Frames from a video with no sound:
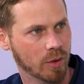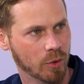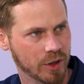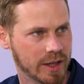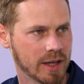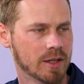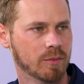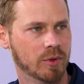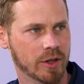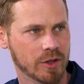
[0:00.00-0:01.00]
right, well, the guests
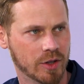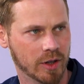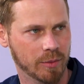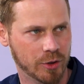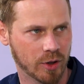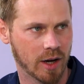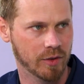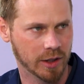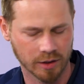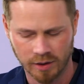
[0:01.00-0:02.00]
and players are going to be
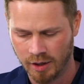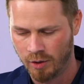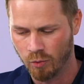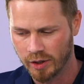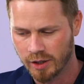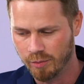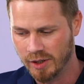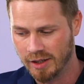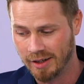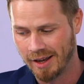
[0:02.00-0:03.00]
driving what can
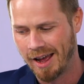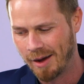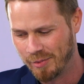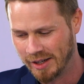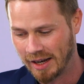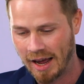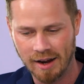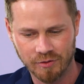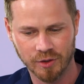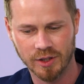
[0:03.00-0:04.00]
be happening
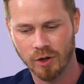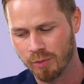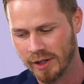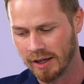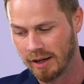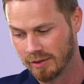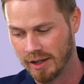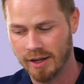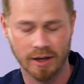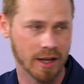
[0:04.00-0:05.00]
after the opening
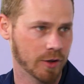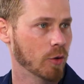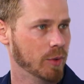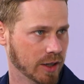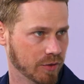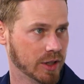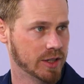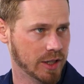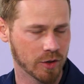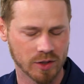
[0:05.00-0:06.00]
and the opening of the casino